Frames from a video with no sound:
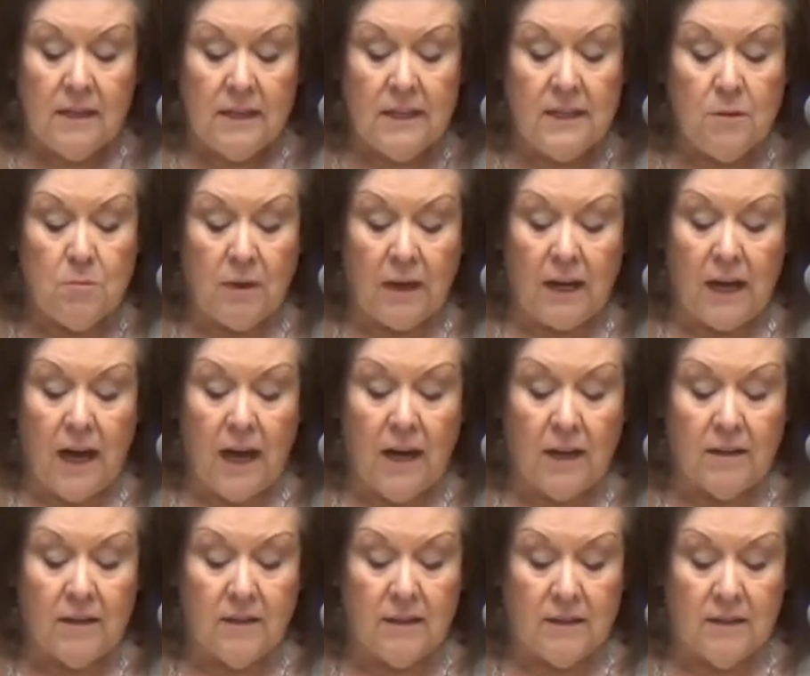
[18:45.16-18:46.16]
Anyway,
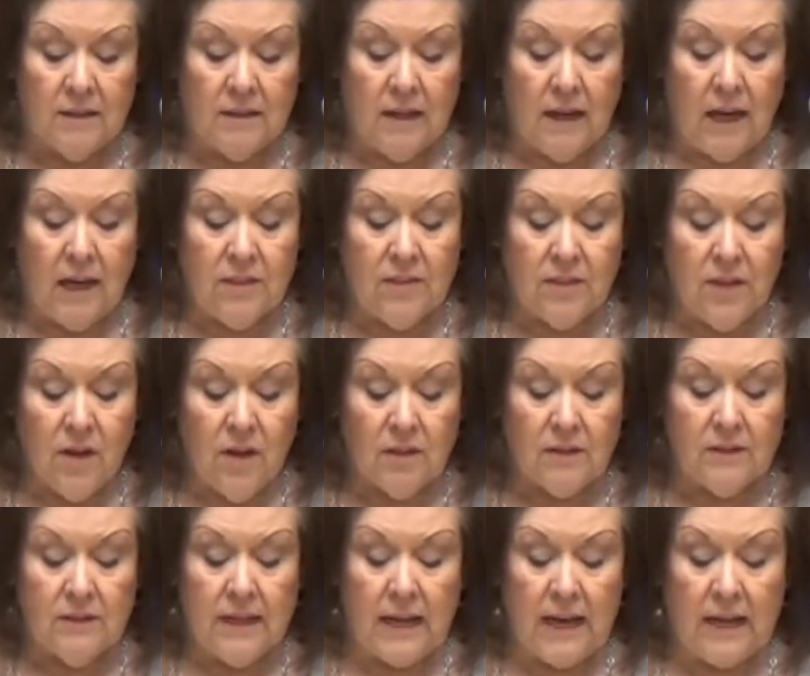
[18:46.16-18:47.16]
I, I
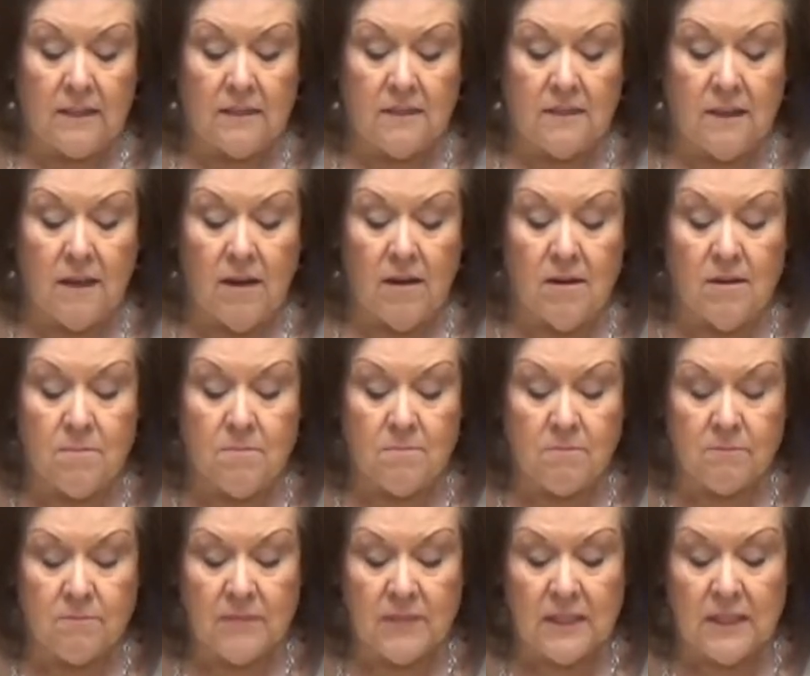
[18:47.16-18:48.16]
thought that
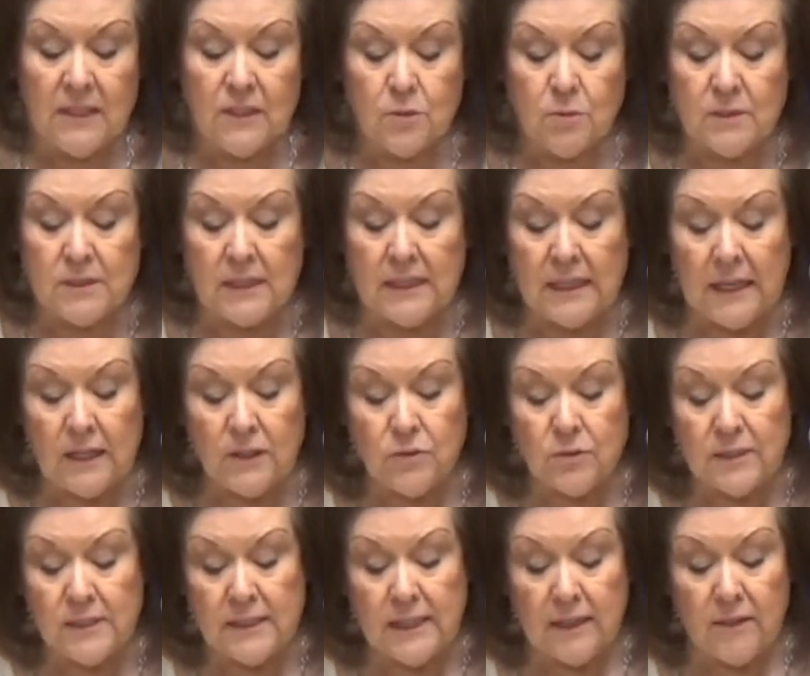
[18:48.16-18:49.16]
um, this was an
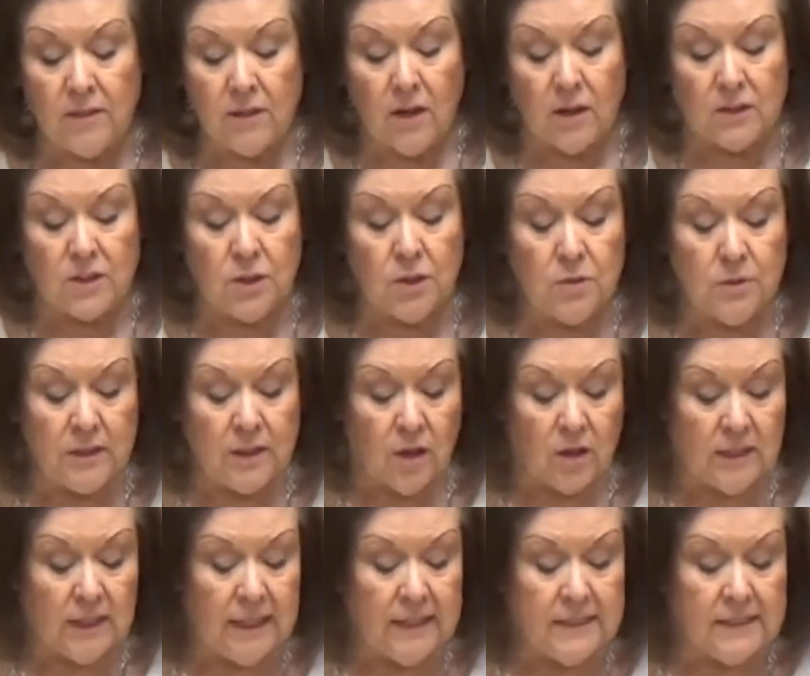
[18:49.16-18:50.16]
interesting thought too in
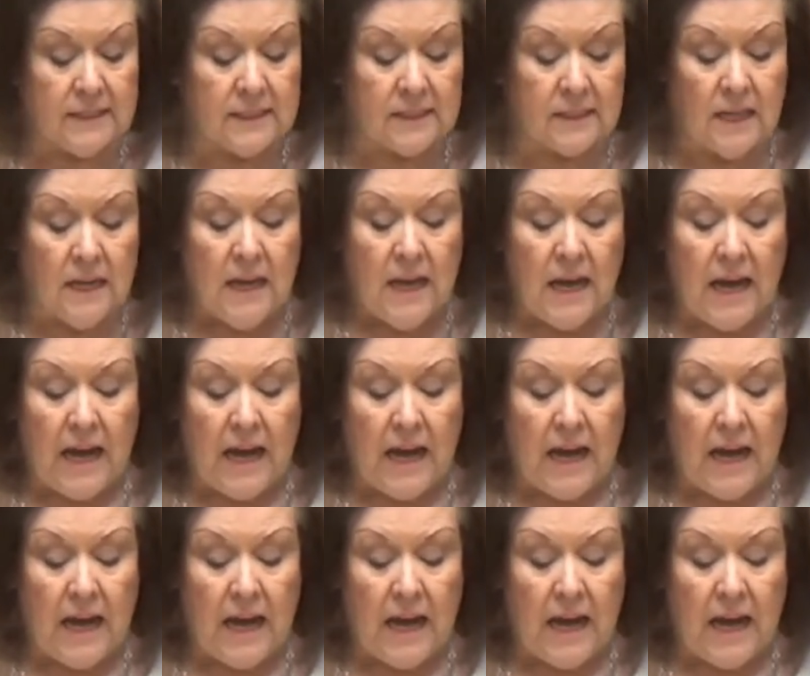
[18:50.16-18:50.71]
our lesson.